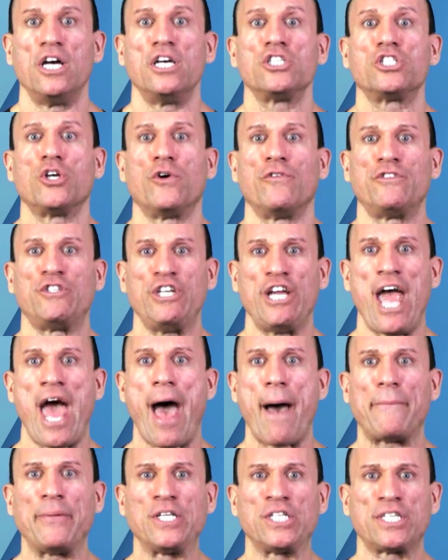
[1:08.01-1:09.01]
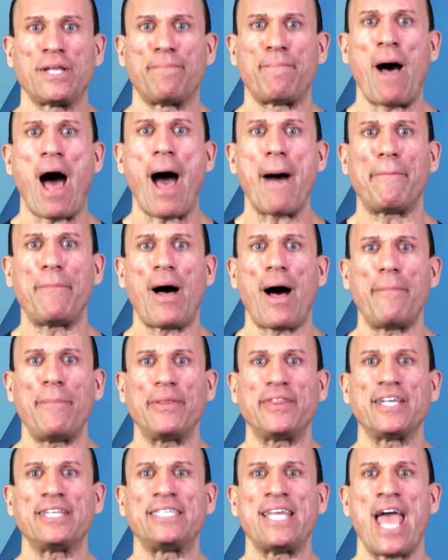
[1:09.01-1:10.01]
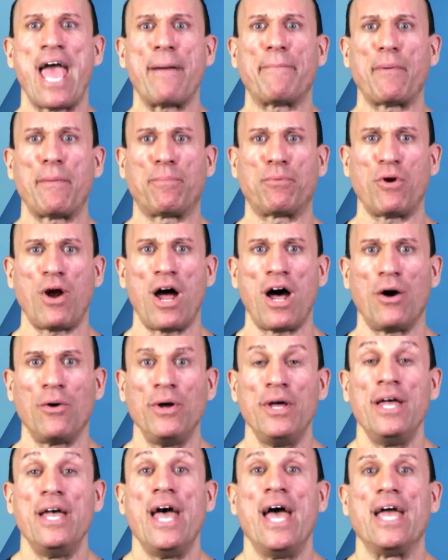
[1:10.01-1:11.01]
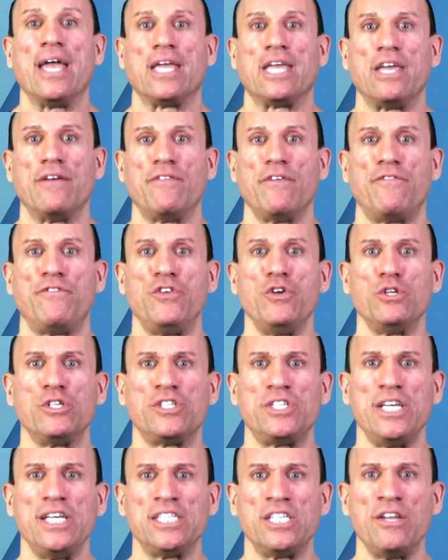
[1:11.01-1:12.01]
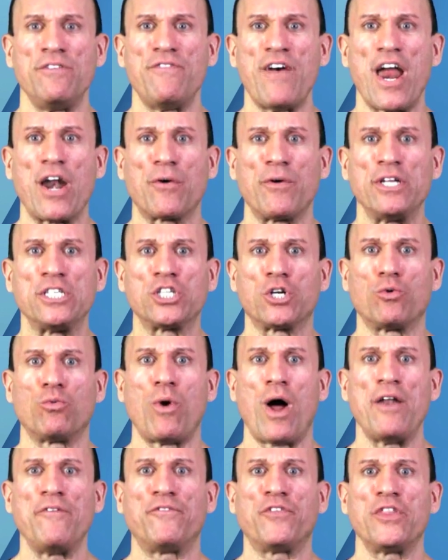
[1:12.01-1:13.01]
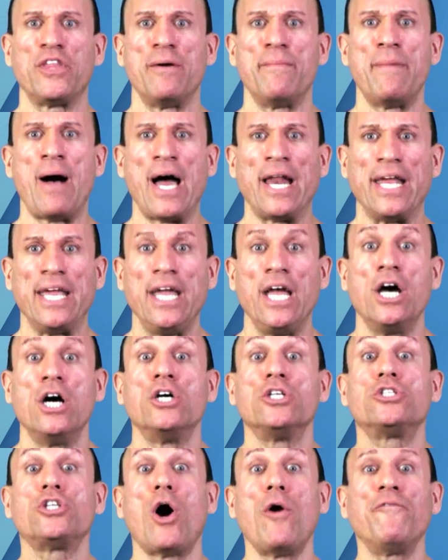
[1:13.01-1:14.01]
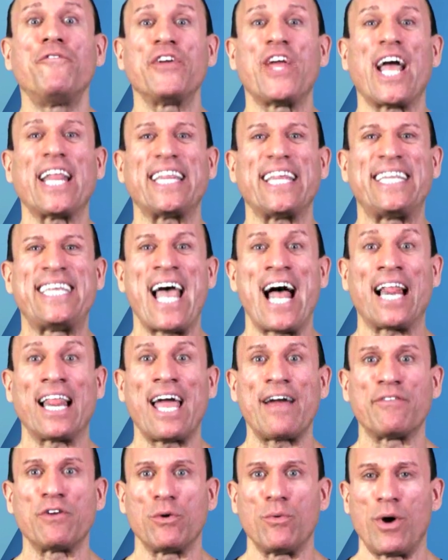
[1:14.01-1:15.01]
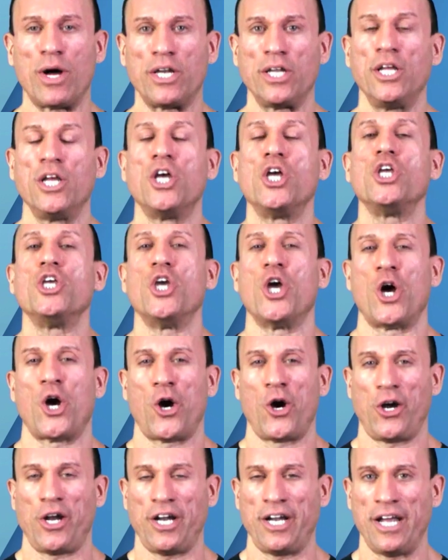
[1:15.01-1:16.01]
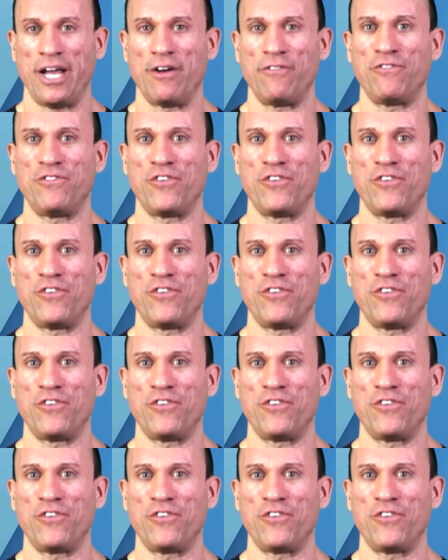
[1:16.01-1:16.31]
So if she happens to pop up at the Tampa Pro and give a few seasoned veterans a run for their money, don't forget to tell everyone you heard it here